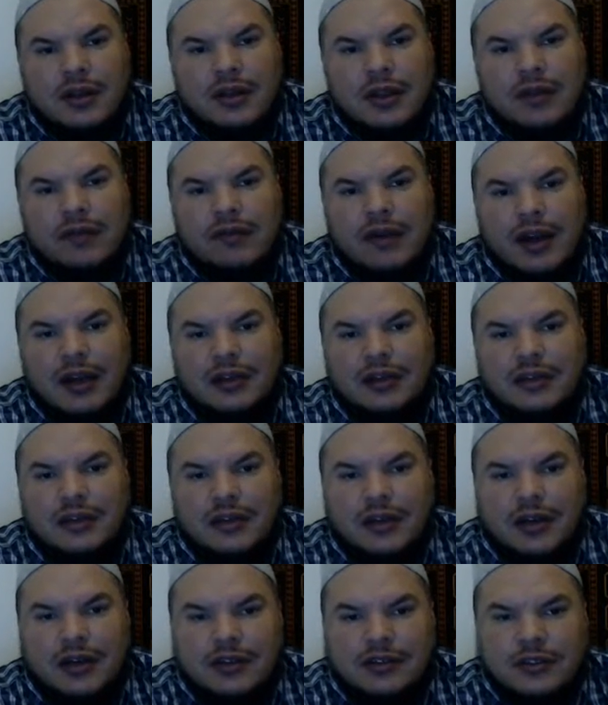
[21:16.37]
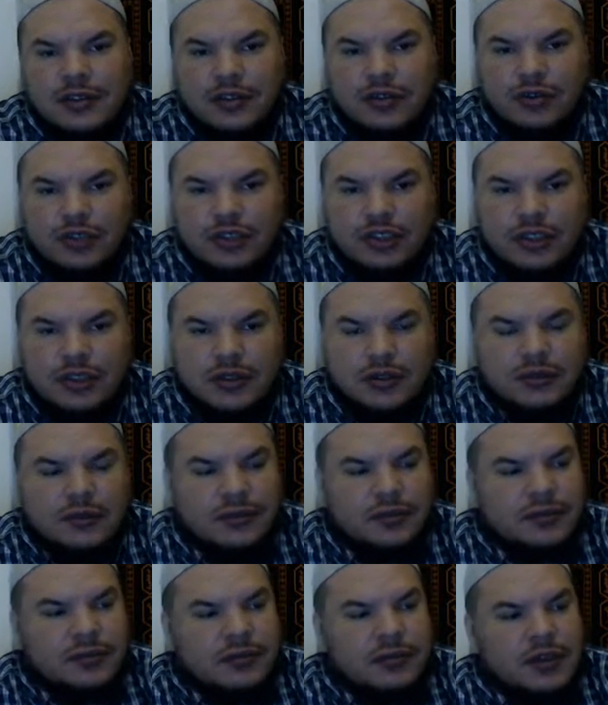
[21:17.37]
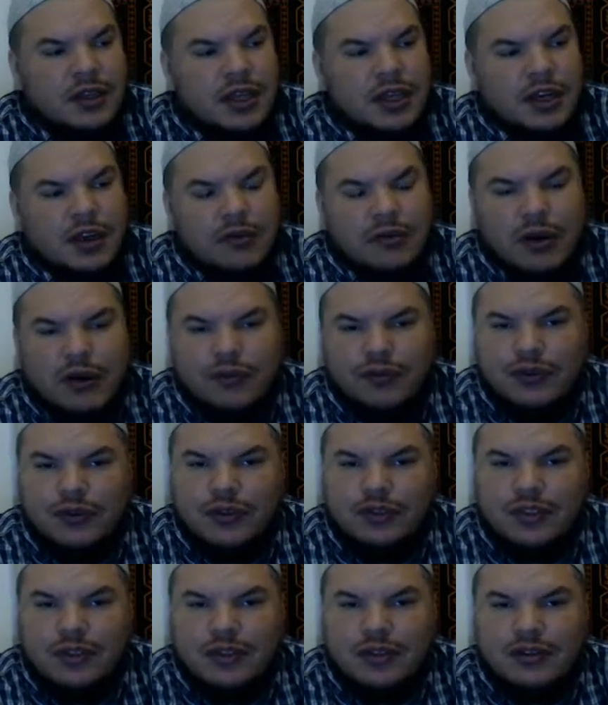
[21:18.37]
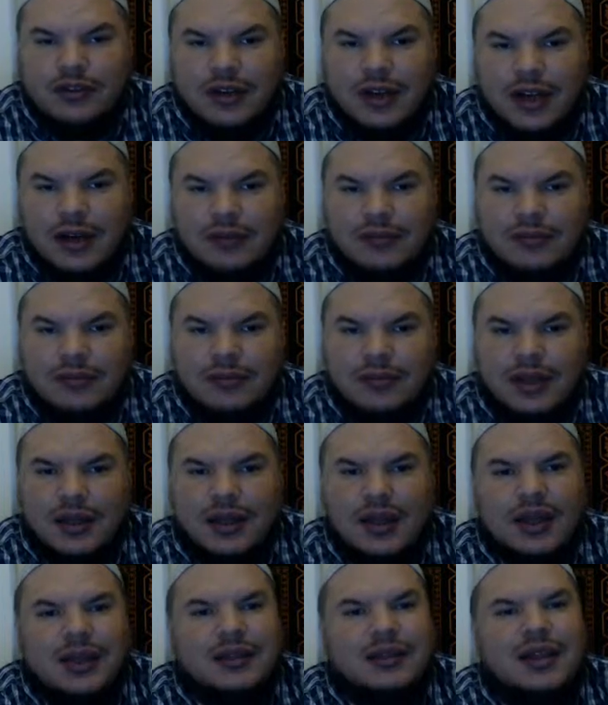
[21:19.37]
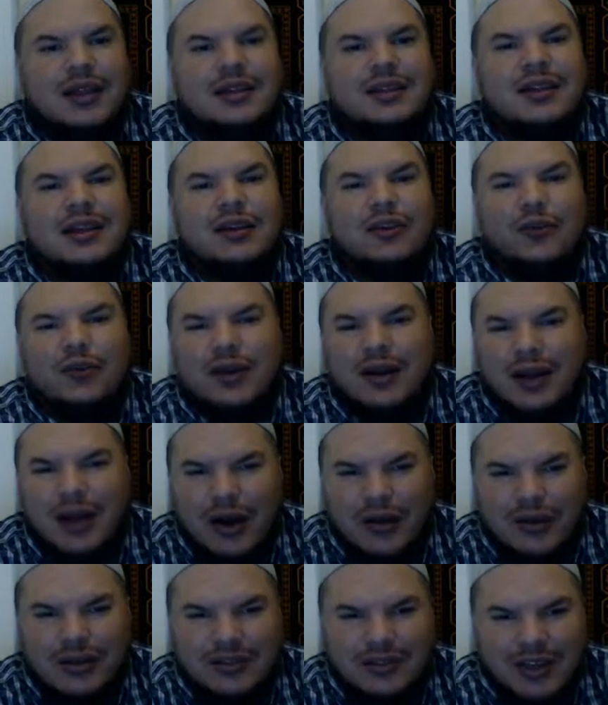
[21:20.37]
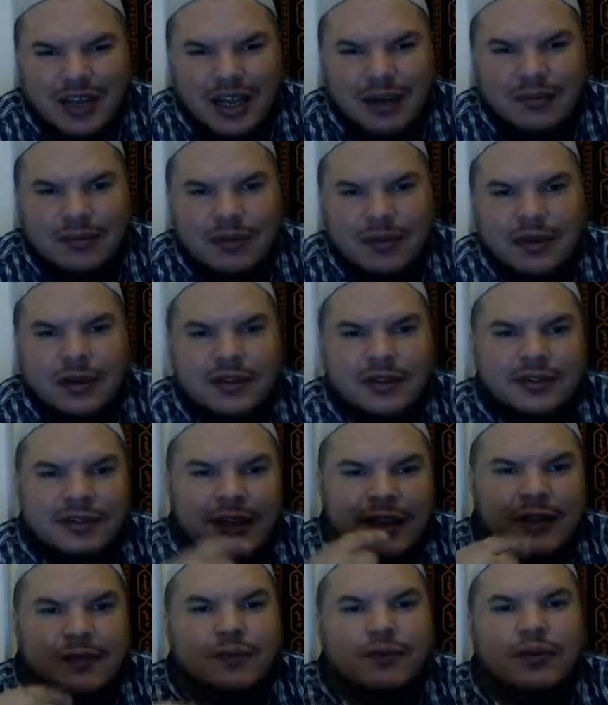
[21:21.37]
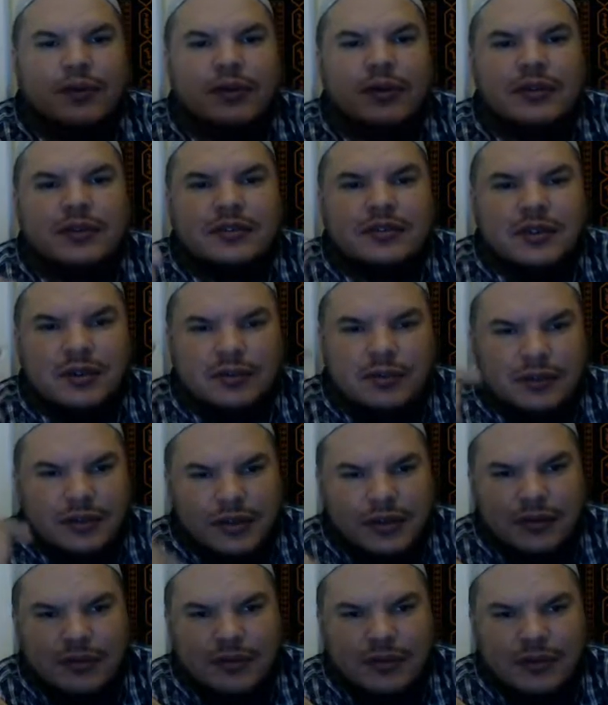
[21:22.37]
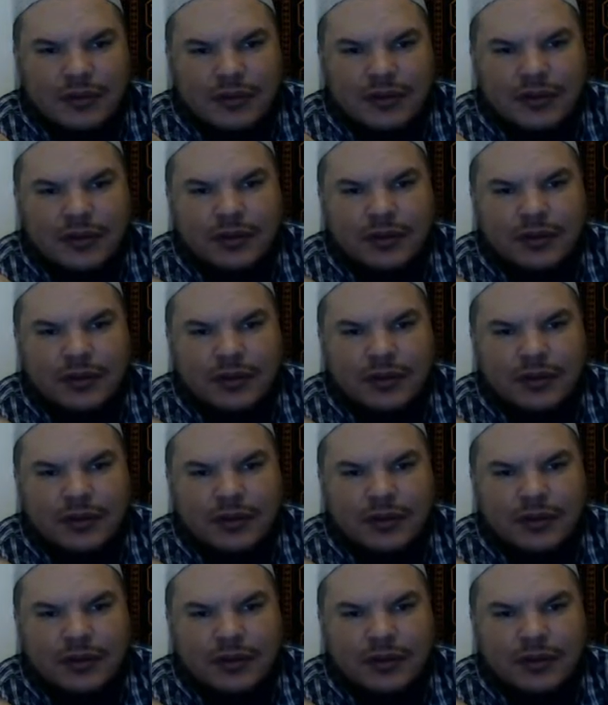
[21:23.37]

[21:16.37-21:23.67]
They find a solution and a refuge in Islam, and then they don't allow Islam to influence themselves